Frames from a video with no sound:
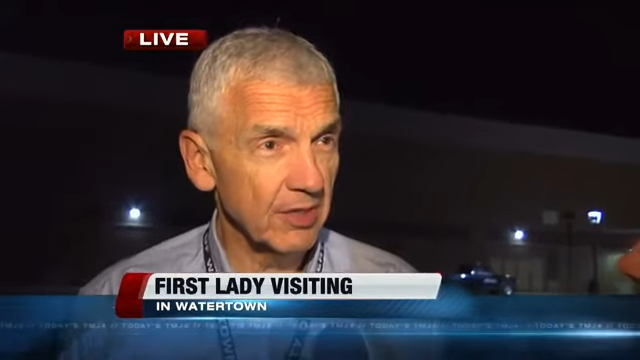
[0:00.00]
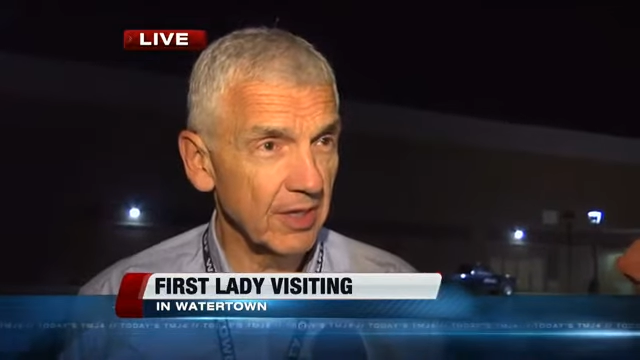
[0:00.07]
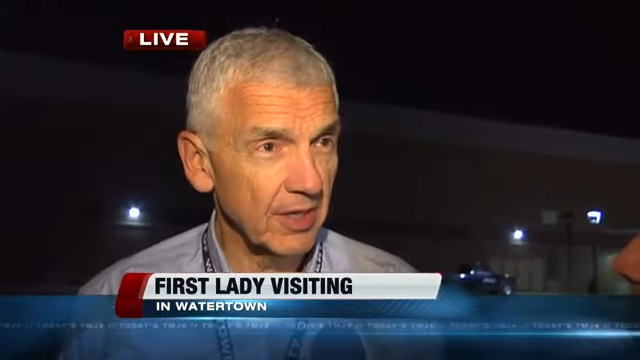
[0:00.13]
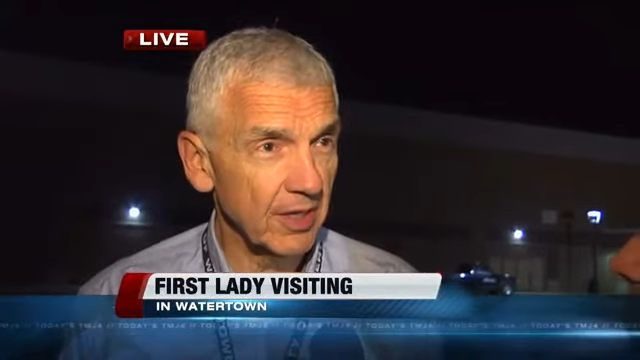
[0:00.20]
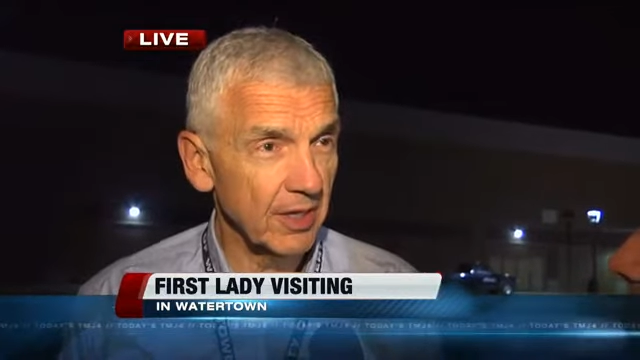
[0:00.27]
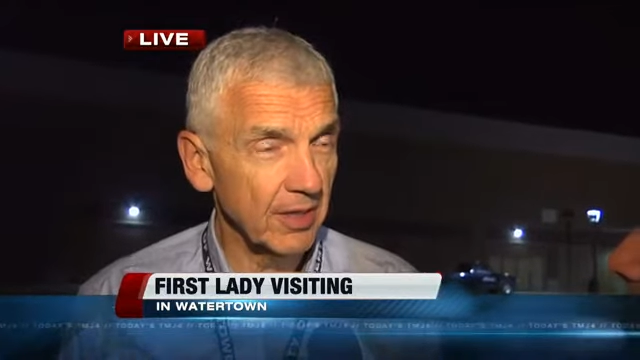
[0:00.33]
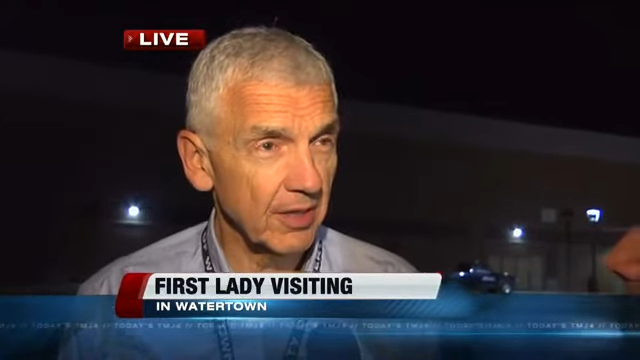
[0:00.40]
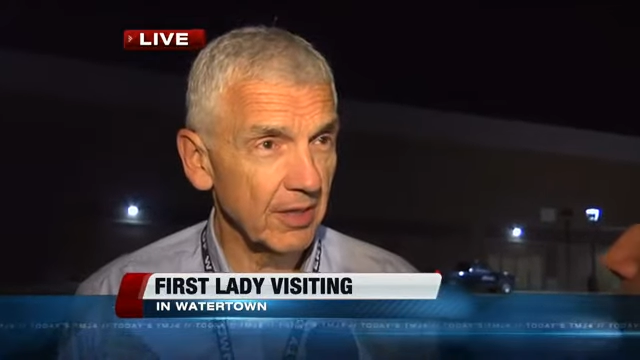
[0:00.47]

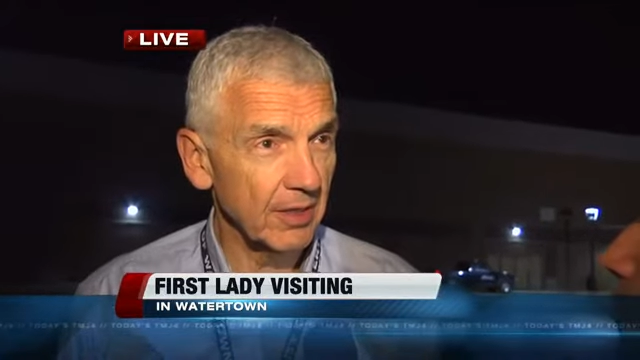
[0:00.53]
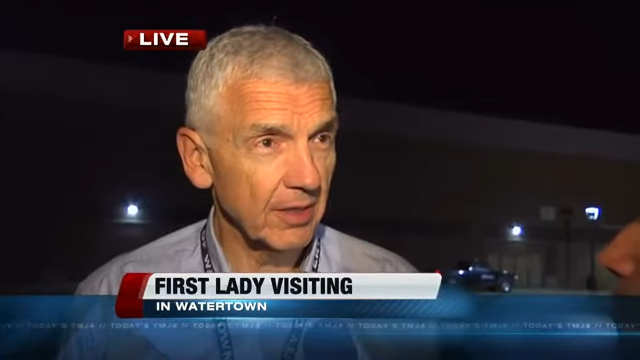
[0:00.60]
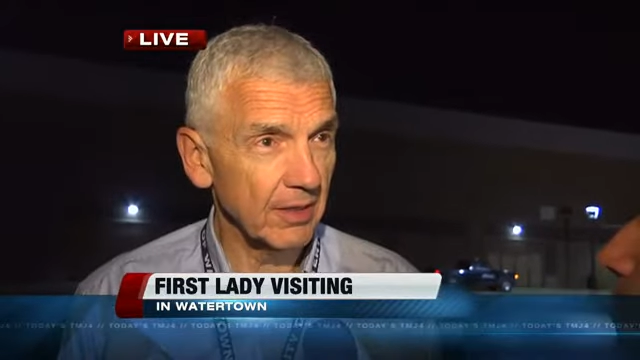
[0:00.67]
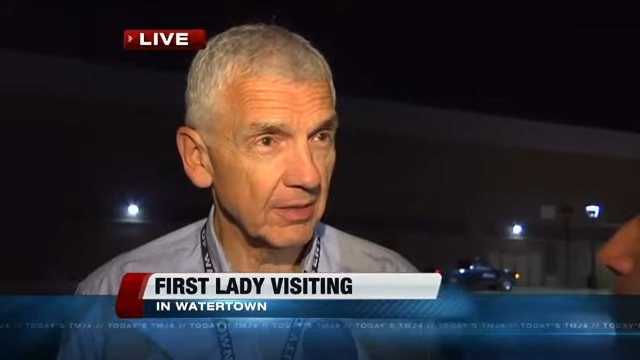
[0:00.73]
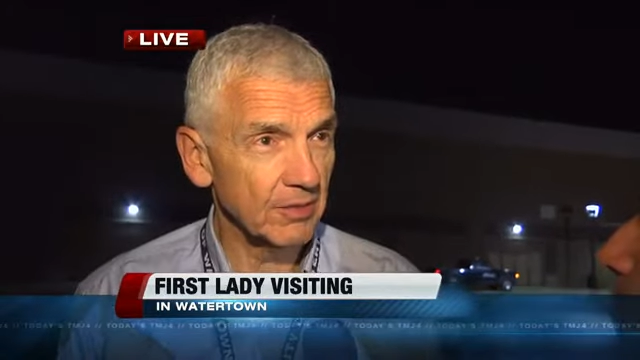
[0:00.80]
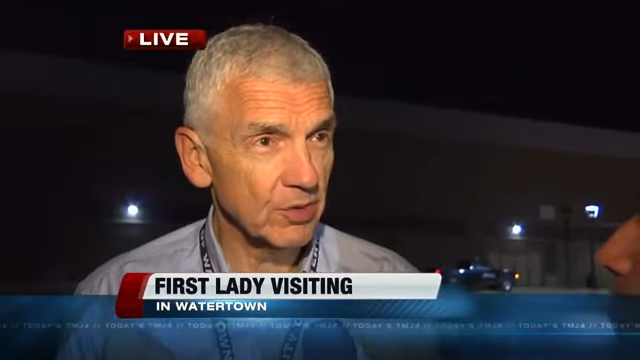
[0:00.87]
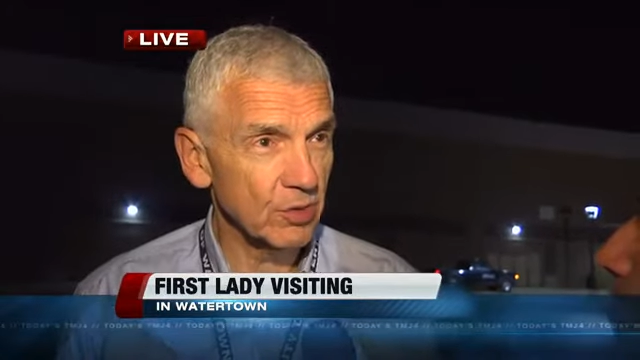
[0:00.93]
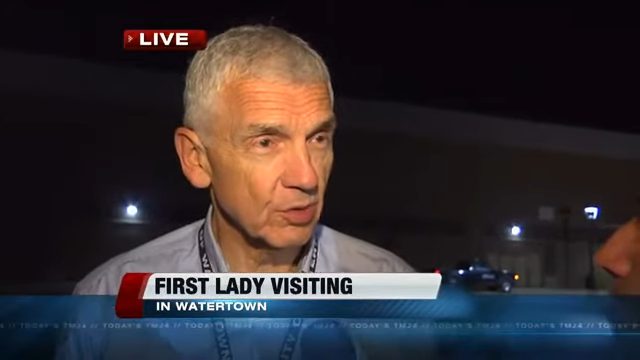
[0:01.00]
they
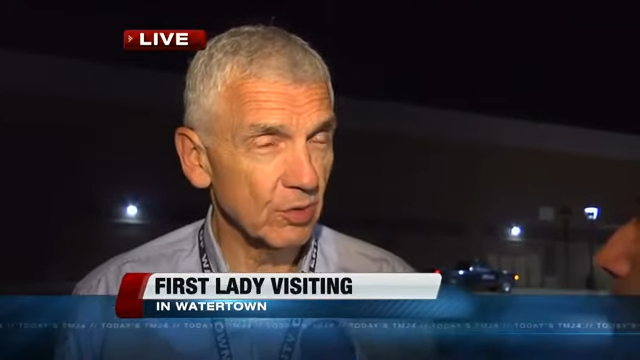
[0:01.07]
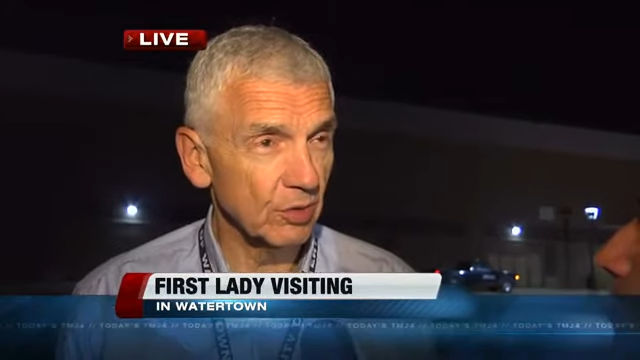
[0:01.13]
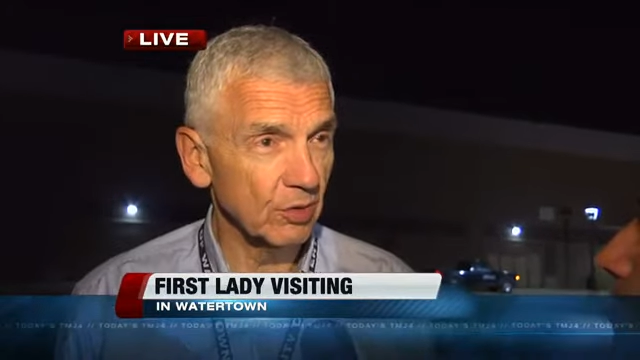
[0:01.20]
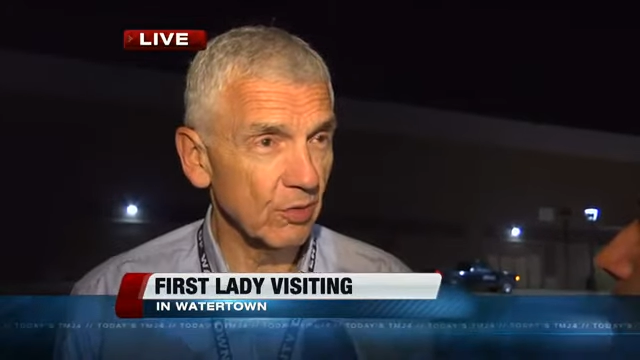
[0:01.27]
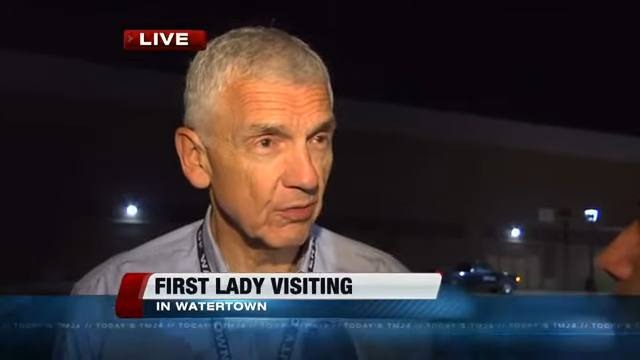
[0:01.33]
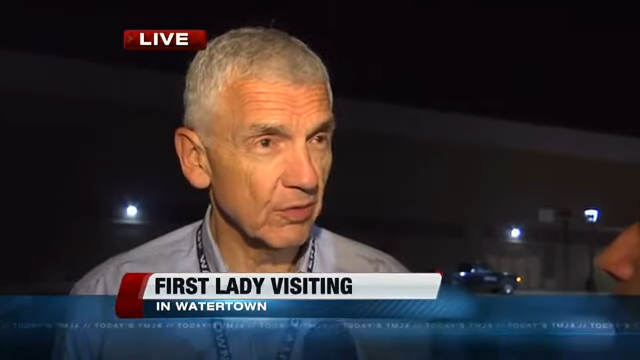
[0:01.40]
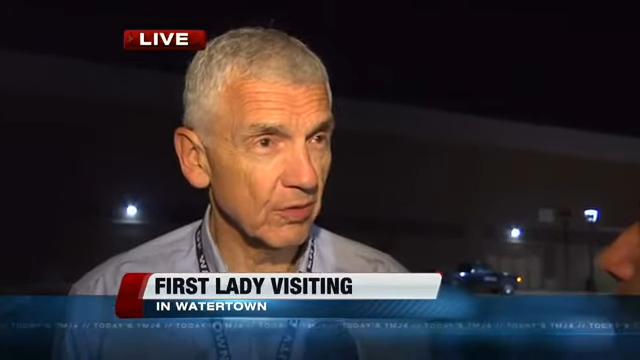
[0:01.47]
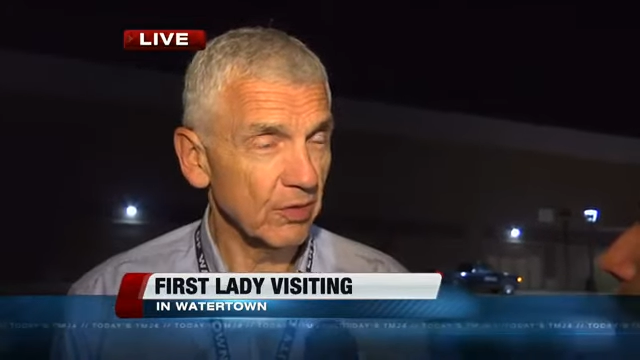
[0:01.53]
uh, sold
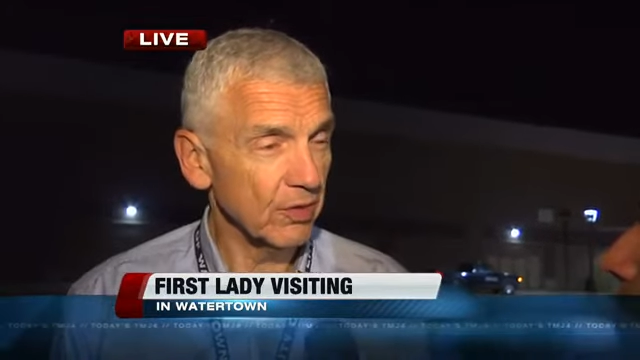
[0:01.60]
over